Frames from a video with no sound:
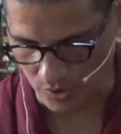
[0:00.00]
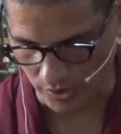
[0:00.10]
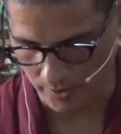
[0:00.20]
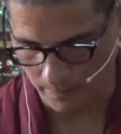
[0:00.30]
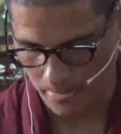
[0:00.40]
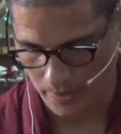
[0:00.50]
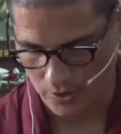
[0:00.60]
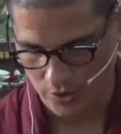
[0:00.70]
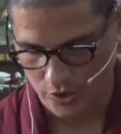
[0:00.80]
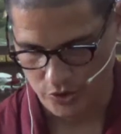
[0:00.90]
Okay?
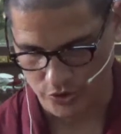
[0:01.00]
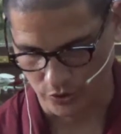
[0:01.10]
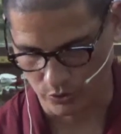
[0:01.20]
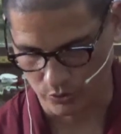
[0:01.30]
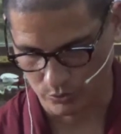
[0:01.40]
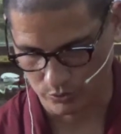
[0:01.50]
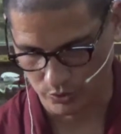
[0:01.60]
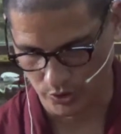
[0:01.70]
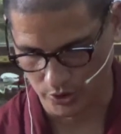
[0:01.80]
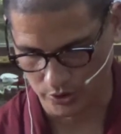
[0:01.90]
So,
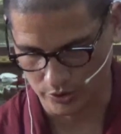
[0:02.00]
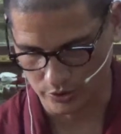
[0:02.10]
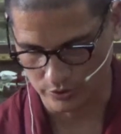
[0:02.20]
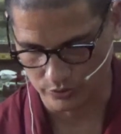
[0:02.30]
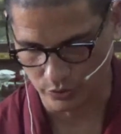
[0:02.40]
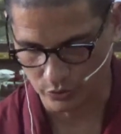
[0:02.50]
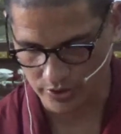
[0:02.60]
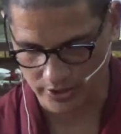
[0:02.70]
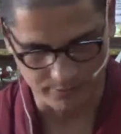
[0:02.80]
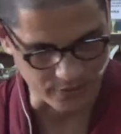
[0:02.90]
no
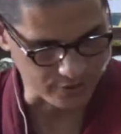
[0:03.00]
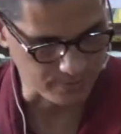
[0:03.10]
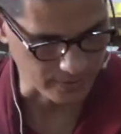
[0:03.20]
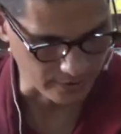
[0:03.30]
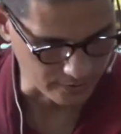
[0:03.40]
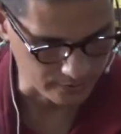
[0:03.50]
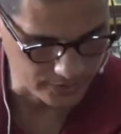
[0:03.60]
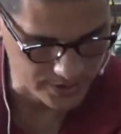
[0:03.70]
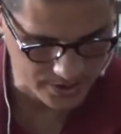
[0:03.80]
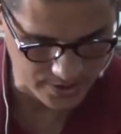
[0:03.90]
time to spare.
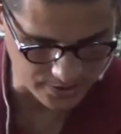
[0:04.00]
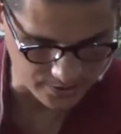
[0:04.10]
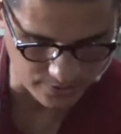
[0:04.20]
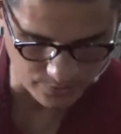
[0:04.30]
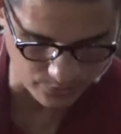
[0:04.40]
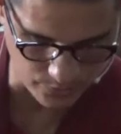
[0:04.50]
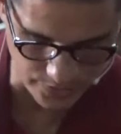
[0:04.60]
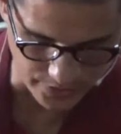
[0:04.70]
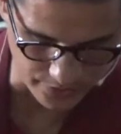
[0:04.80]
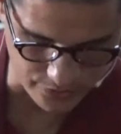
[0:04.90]
Let's see
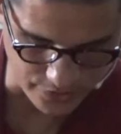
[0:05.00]
what the other